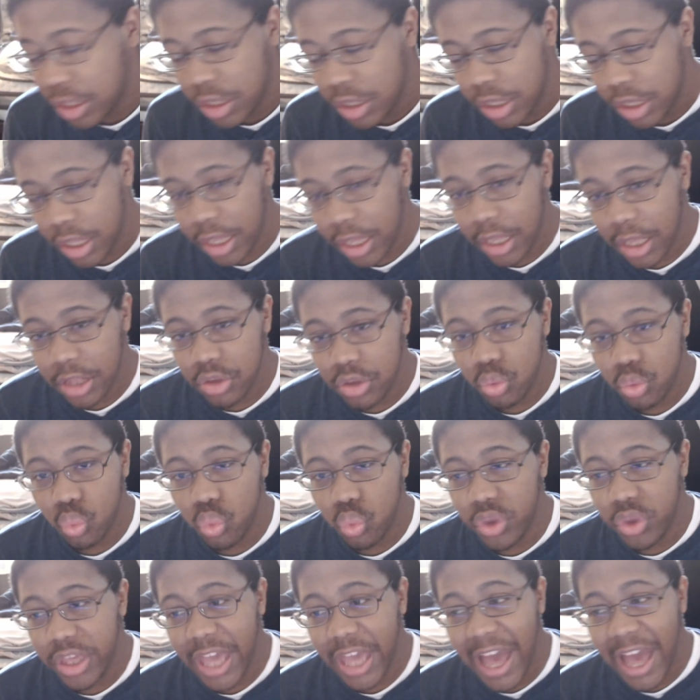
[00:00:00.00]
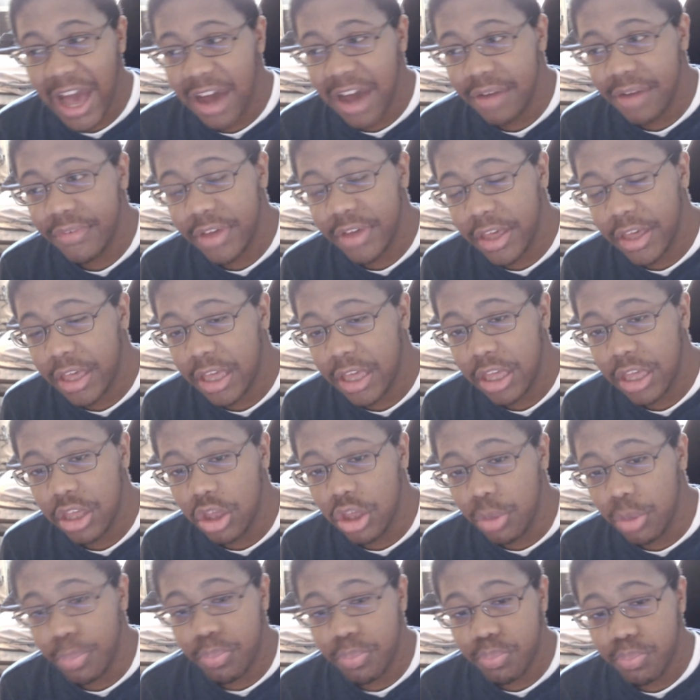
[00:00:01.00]
and we have
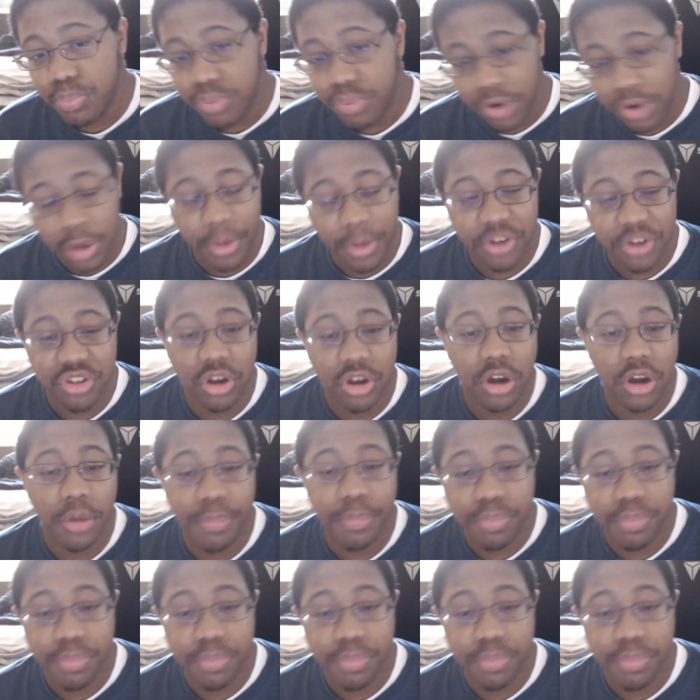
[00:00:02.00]
a pretty much a